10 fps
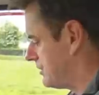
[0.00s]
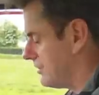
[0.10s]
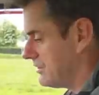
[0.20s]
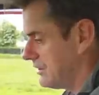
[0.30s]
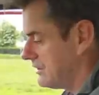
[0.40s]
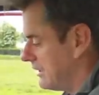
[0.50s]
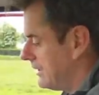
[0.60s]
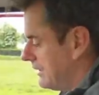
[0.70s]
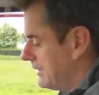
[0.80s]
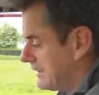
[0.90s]
So
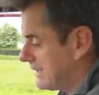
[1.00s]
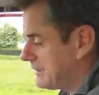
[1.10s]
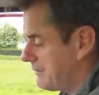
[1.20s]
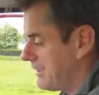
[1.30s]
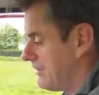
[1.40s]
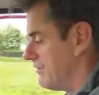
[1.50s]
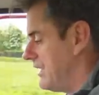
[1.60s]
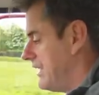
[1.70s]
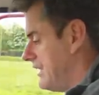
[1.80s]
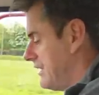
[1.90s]
that's about it,
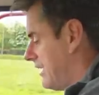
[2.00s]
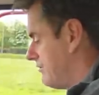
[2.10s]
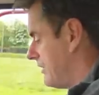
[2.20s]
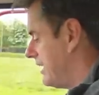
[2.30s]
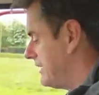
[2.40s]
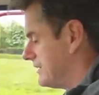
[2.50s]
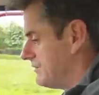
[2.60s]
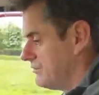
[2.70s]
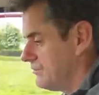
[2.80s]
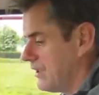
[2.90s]
really. I have lights
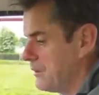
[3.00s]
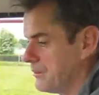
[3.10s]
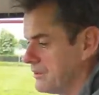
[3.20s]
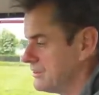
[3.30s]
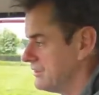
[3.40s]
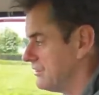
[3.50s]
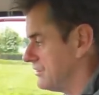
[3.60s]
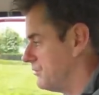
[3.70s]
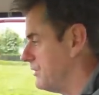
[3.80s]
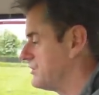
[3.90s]
and wipers.
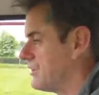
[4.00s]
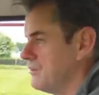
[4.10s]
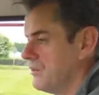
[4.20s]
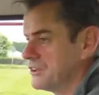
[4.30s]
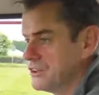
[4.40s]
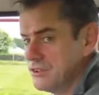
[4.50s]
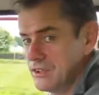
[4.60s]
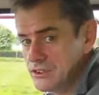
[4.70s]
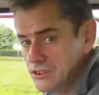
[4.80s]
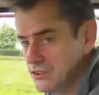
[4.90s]
There's a windscreen washer.
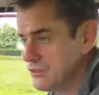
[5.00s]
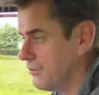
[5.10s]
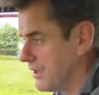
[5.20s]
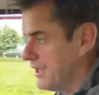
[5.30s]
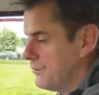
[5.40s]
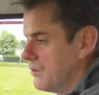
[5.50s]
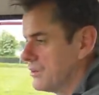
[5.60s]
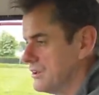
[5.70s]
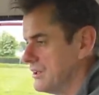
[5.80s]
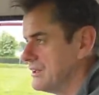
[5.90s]
That's good. One of them
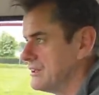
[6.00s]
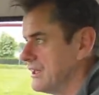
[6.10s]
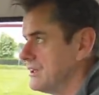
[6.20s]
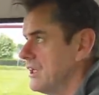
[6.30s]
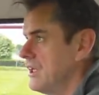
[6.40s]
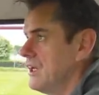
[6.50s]
works on this side.